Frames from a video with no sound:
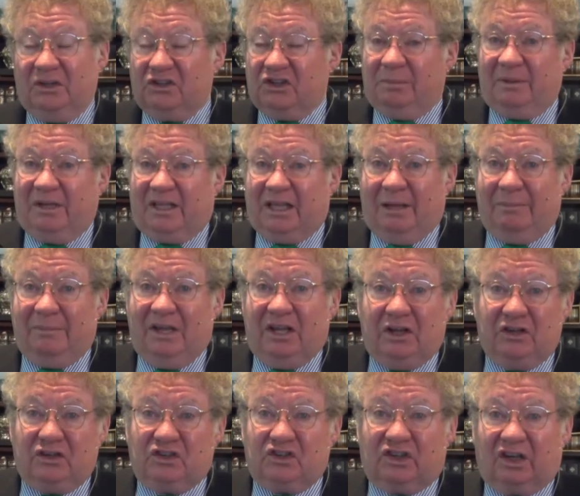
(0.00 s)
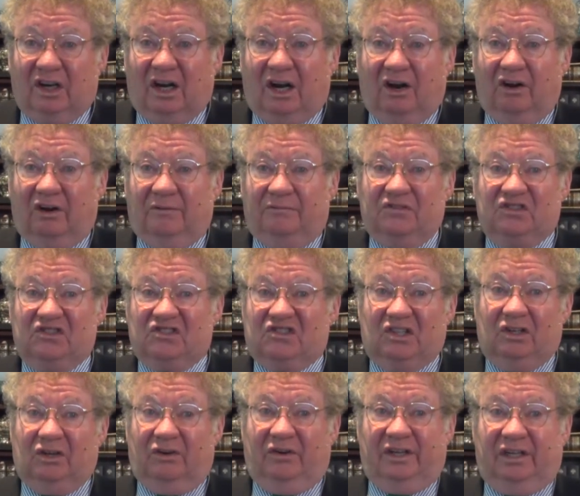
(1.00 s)
she became Ishtar of
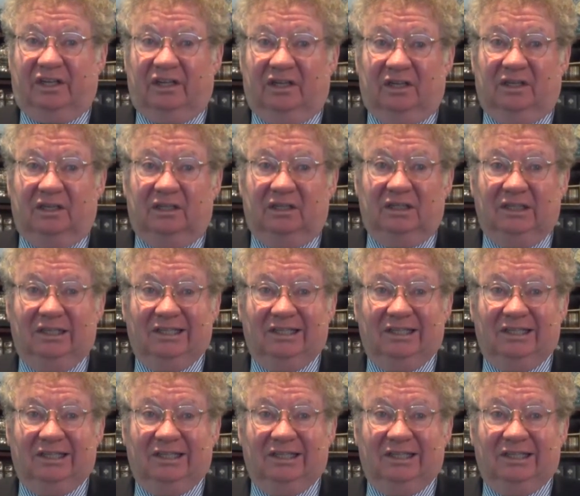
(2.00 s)
Syria,